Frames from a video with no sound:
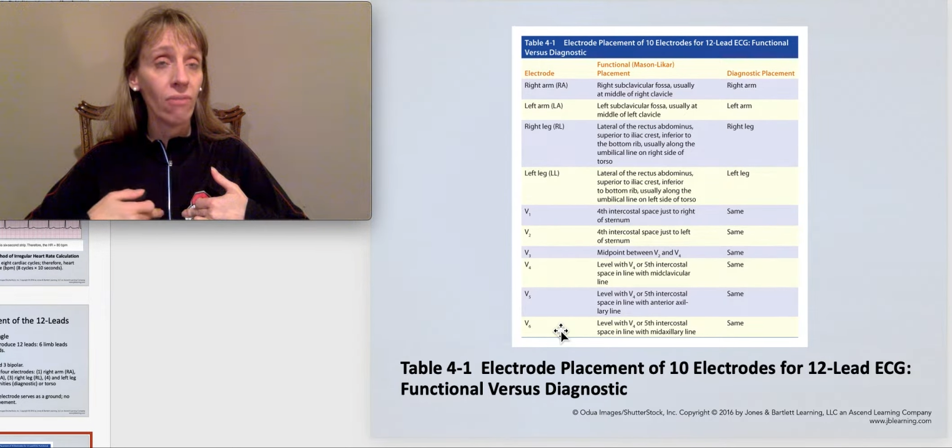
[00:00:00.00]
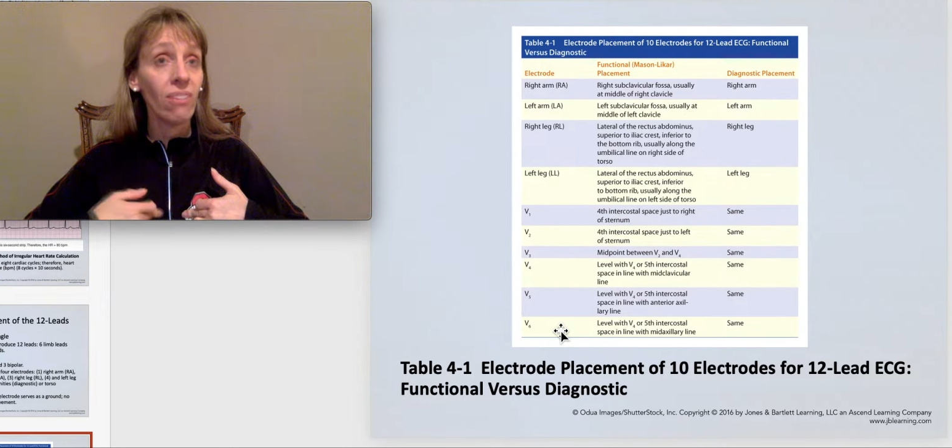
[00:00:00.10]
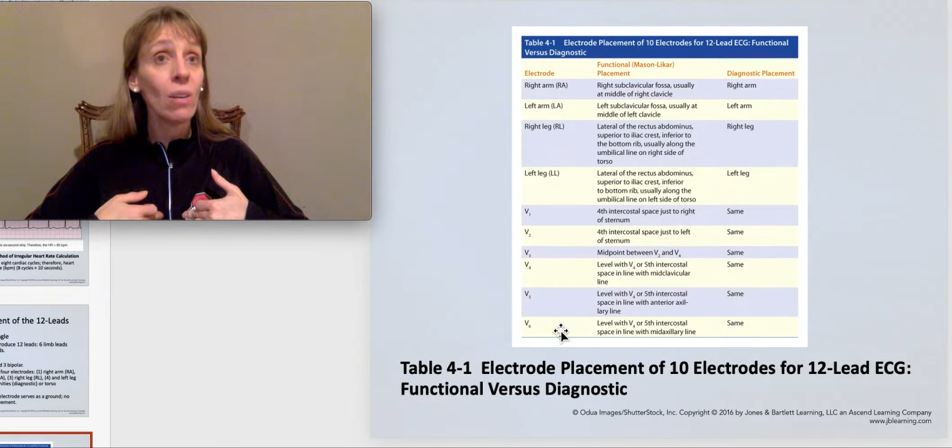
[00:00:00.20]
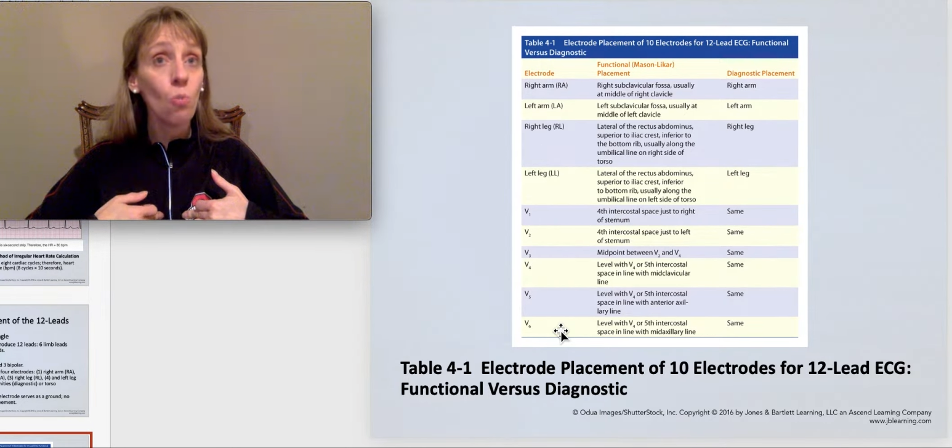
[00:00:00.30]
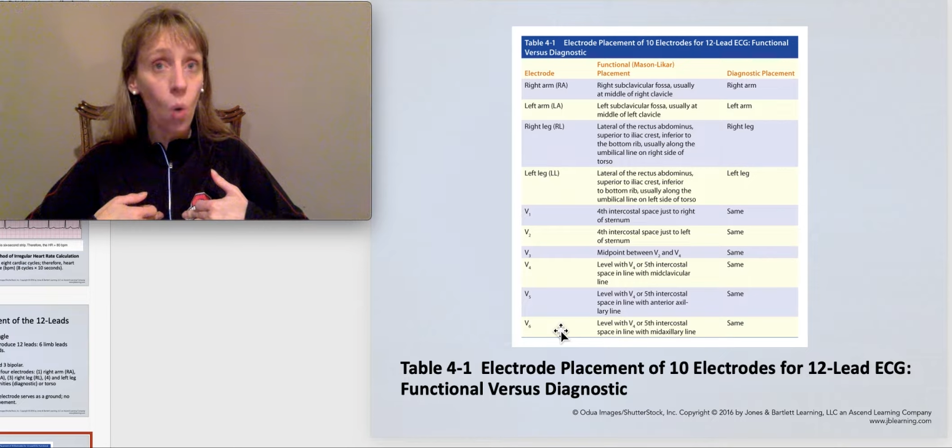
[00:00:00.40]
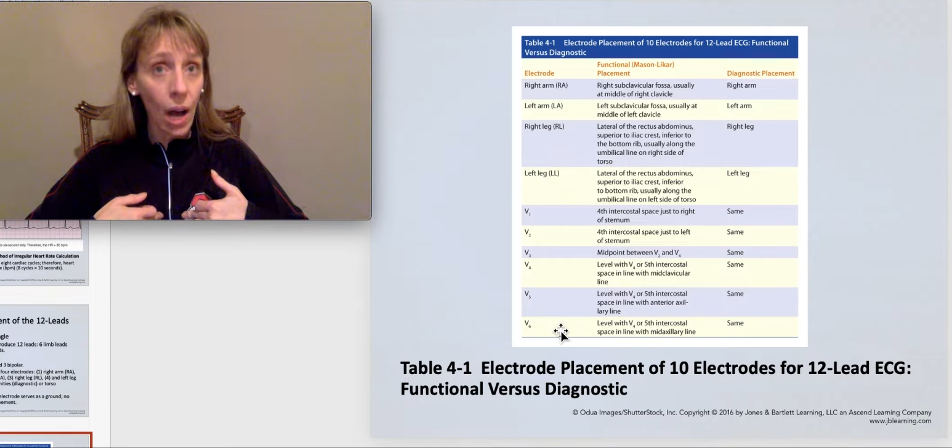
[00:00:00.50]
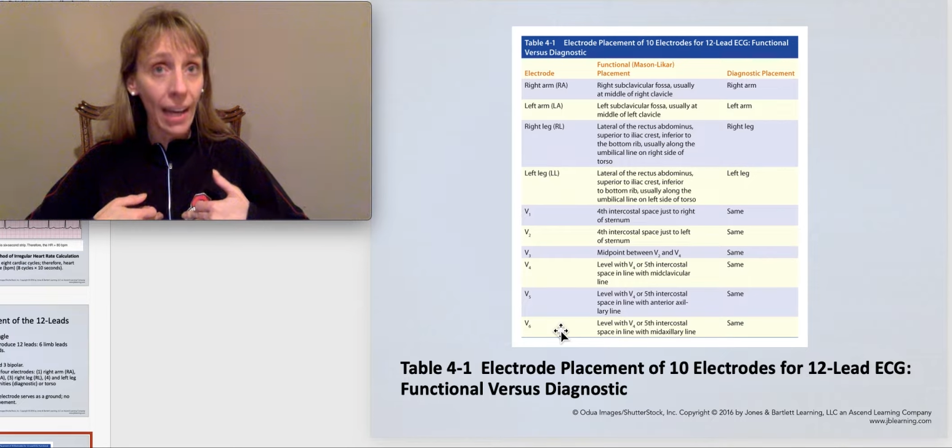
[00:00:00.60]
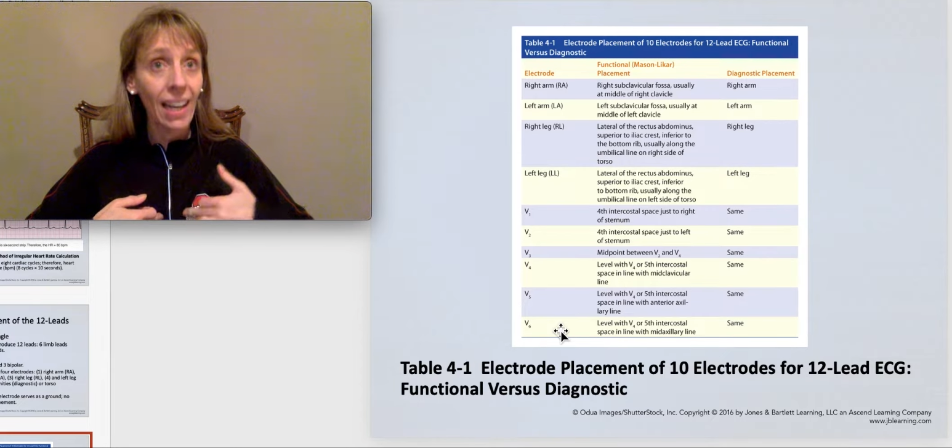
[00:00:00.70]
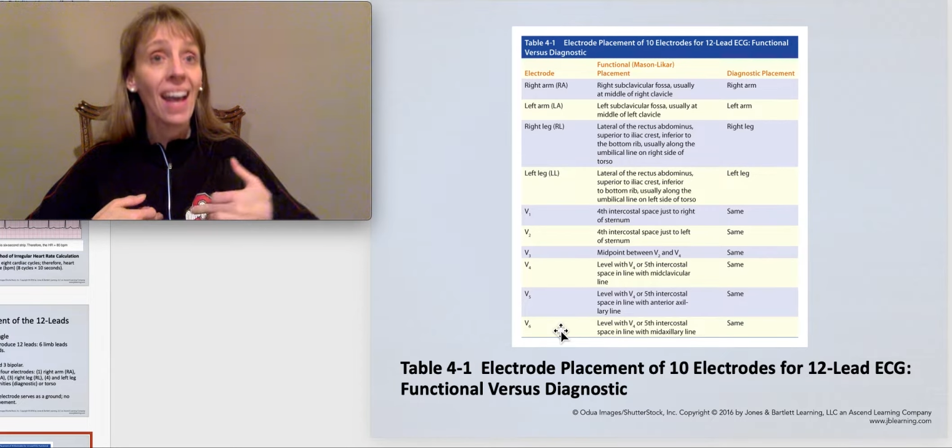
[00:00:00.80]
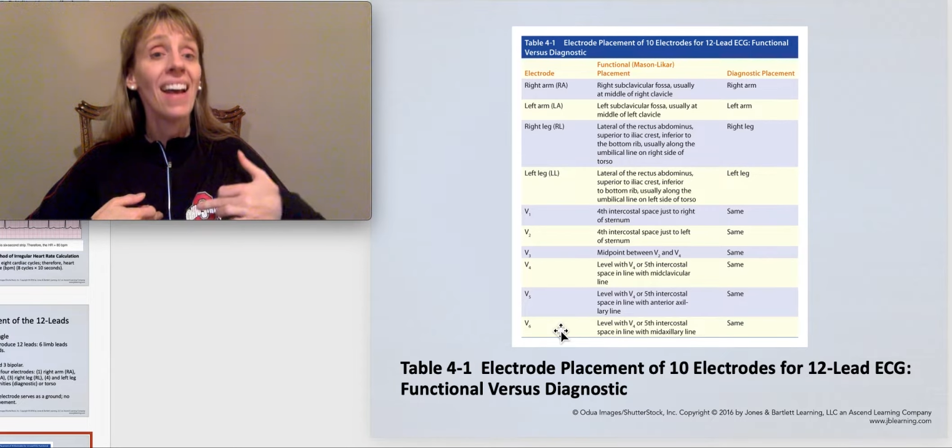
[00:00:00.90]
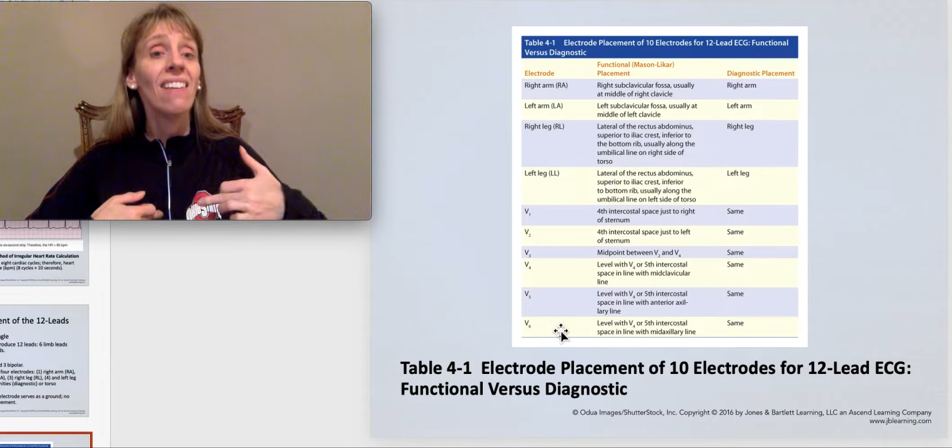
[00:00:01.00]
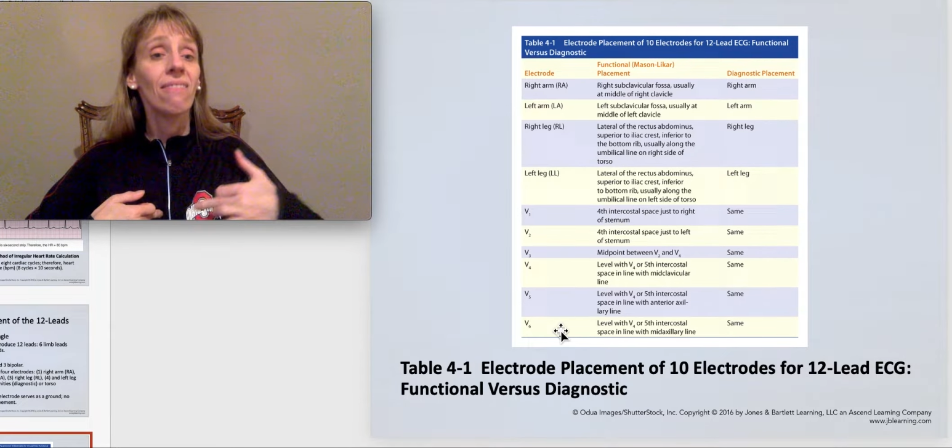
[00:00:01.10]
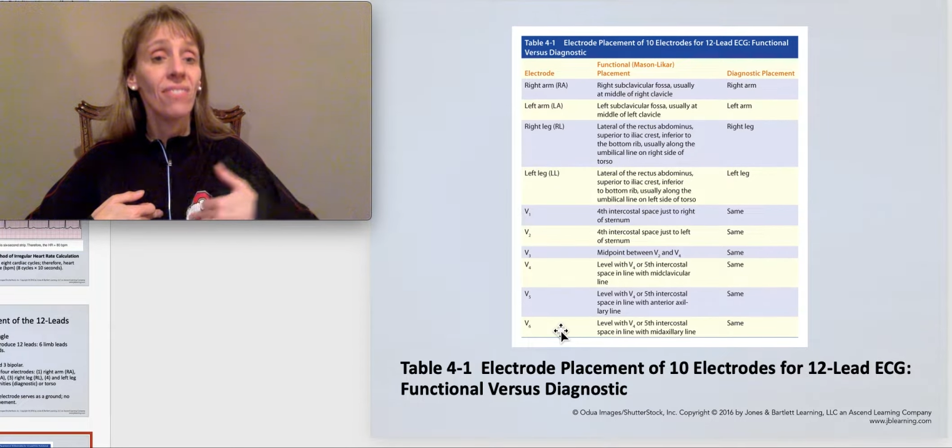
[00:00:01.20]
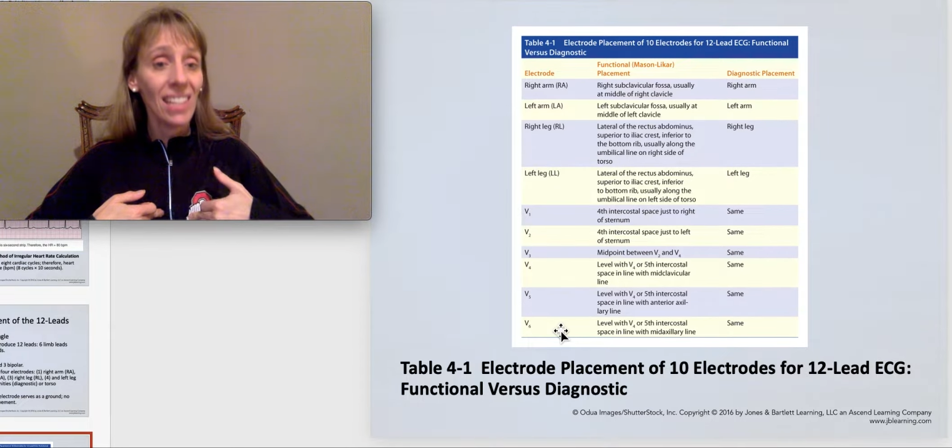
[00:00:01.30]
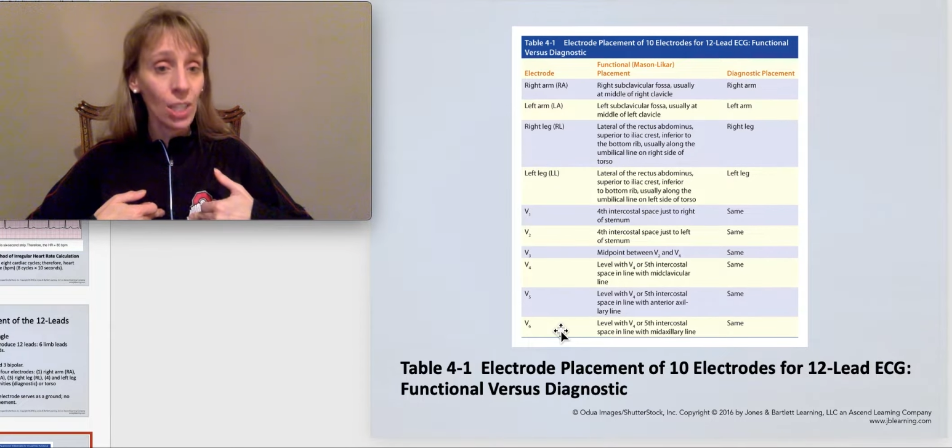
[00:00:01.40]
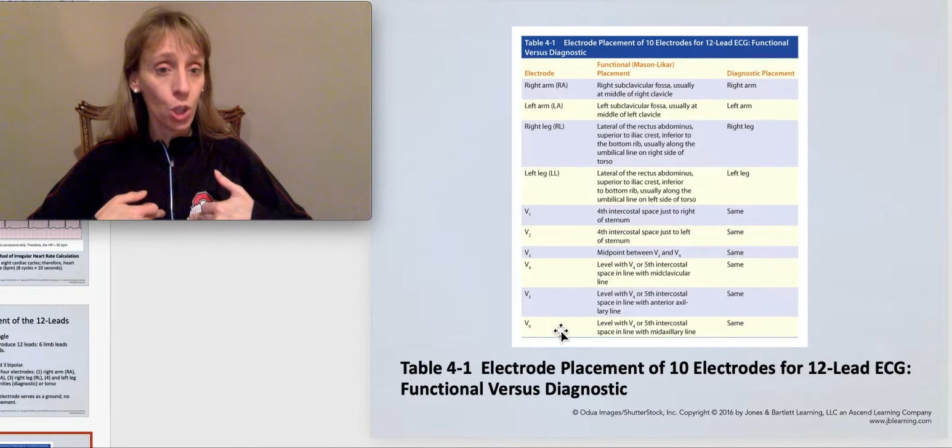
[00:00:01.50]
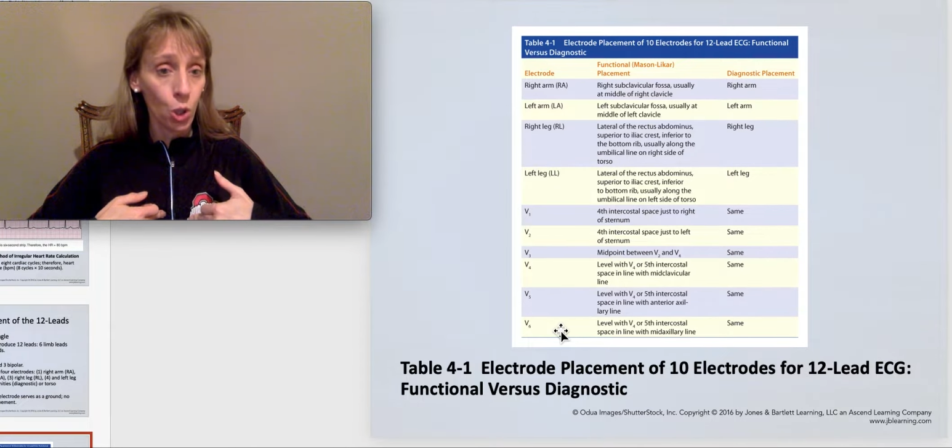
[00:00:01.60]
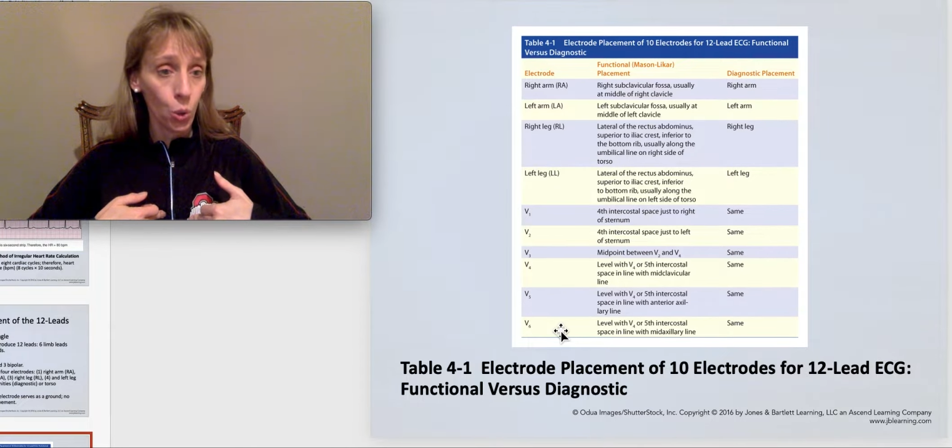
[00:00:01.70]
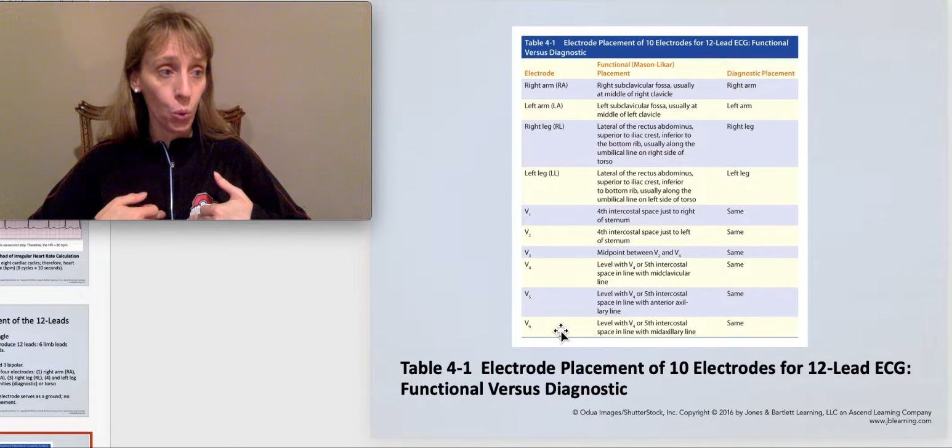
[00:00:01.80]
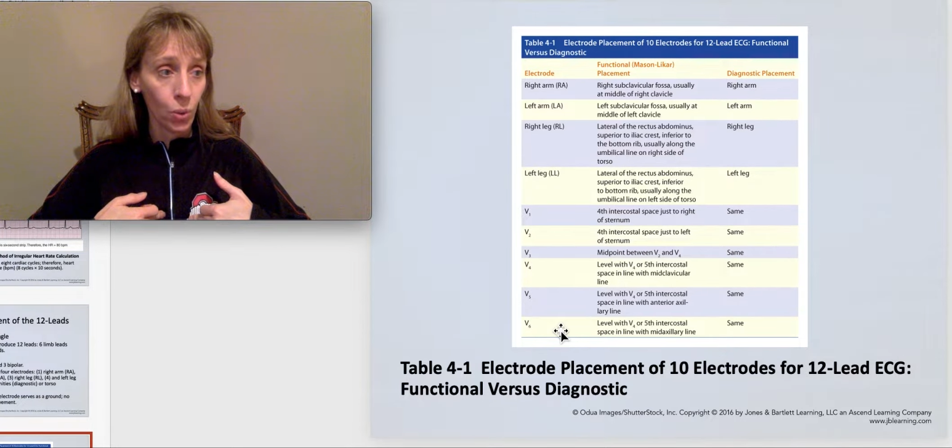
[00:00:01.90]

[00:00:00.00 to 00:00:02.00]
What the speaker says: V1, V2,